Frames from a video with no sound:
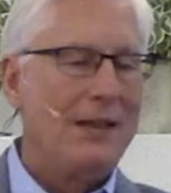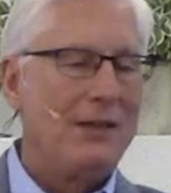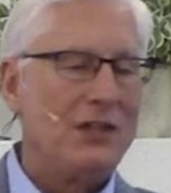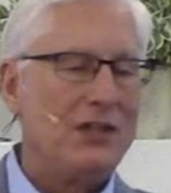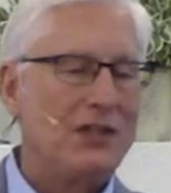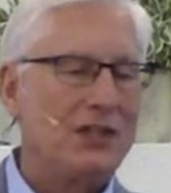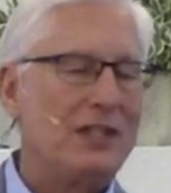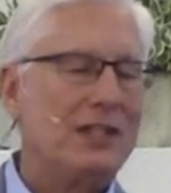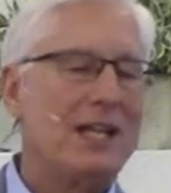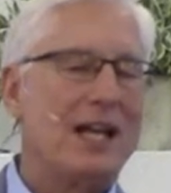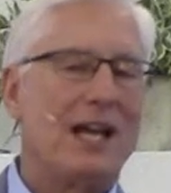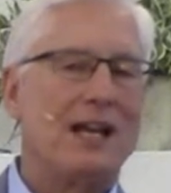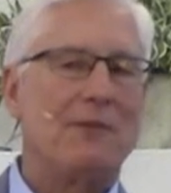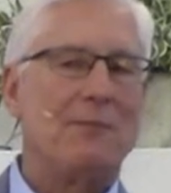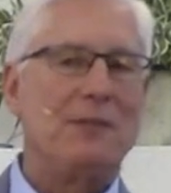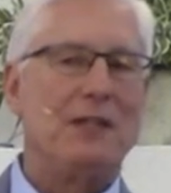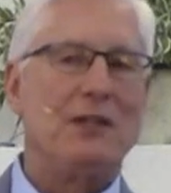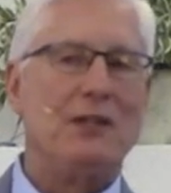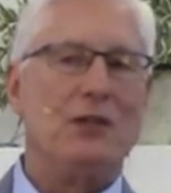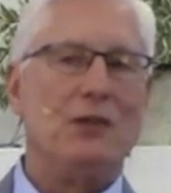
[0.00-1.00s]
This should not
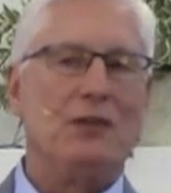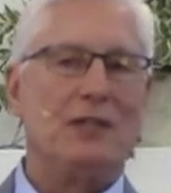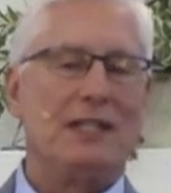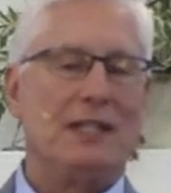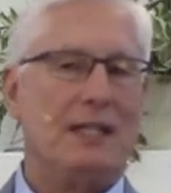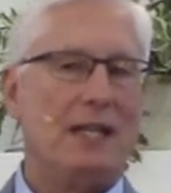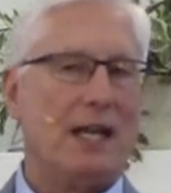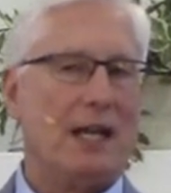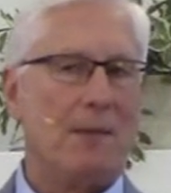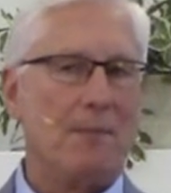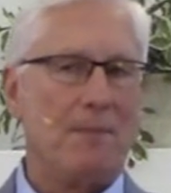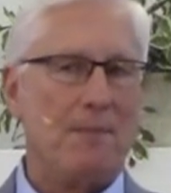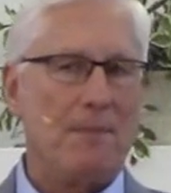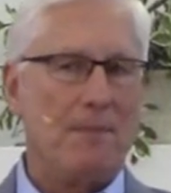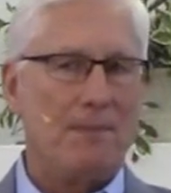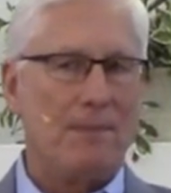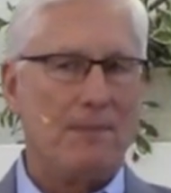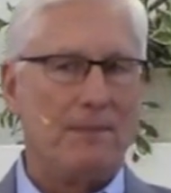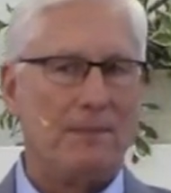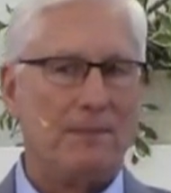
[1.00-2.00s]
have been new to them.
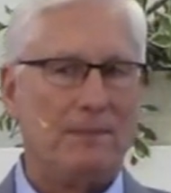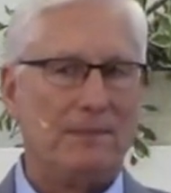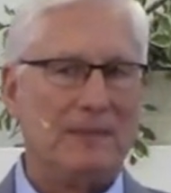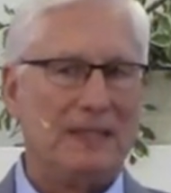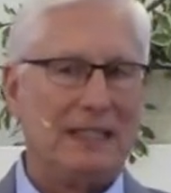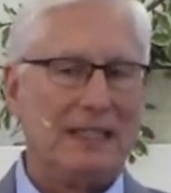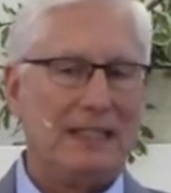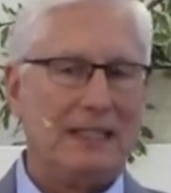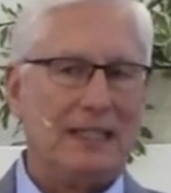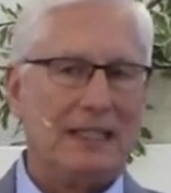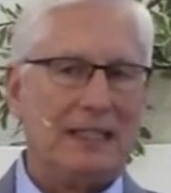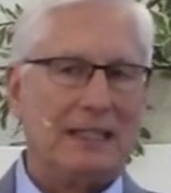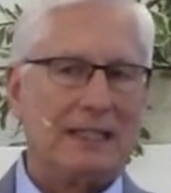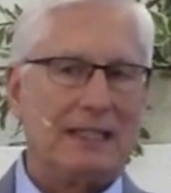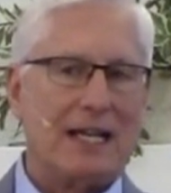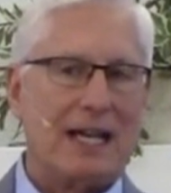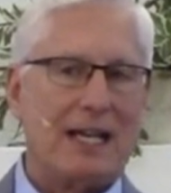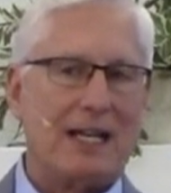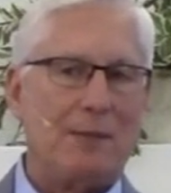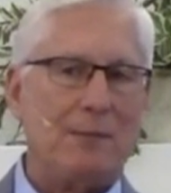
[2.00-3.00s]

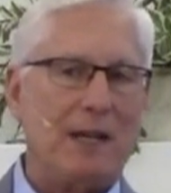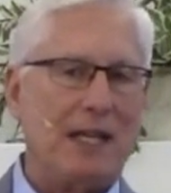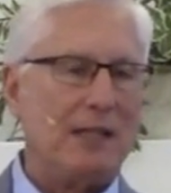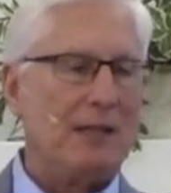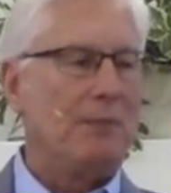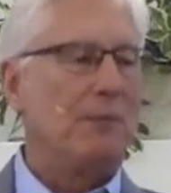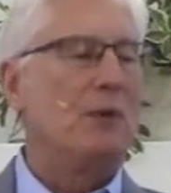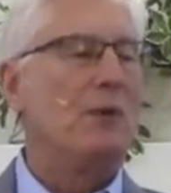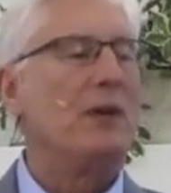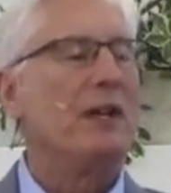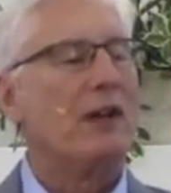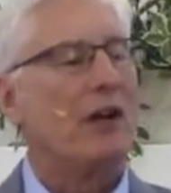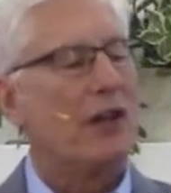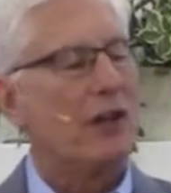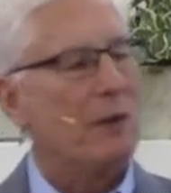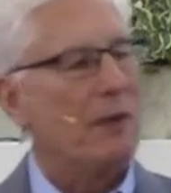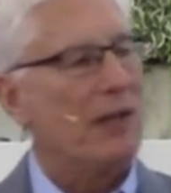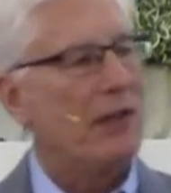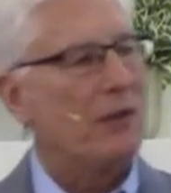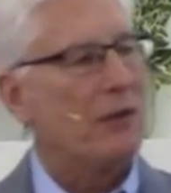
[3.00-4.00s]
God had made the point all
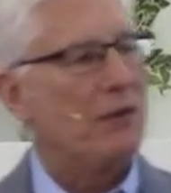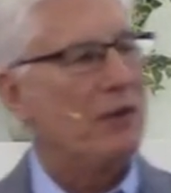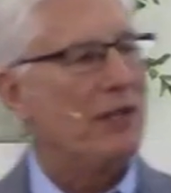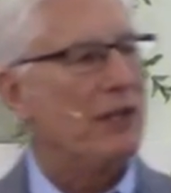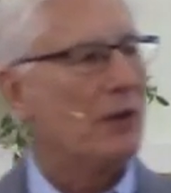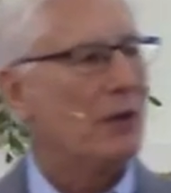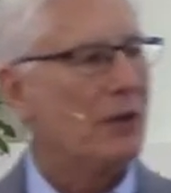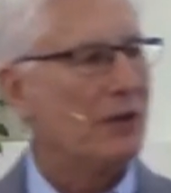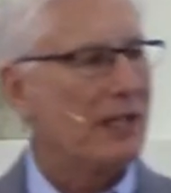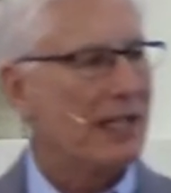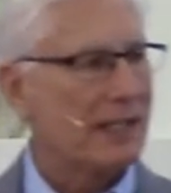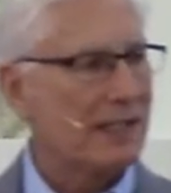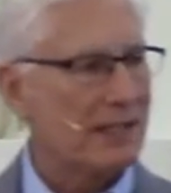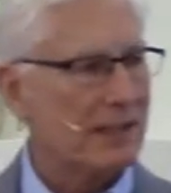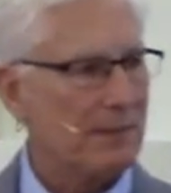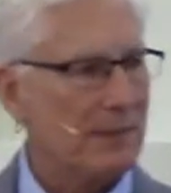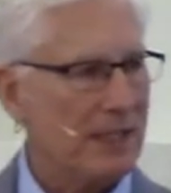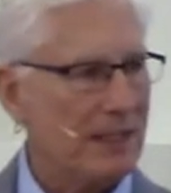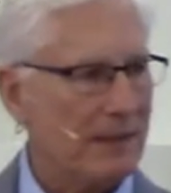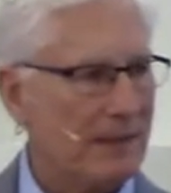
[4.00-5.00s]
the way through the Old
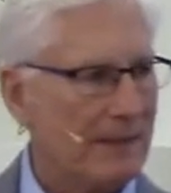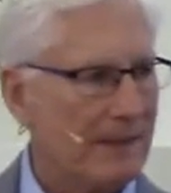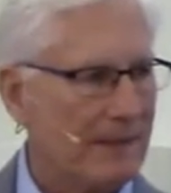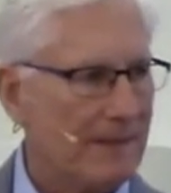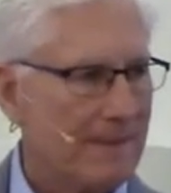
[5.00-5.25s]
Testament.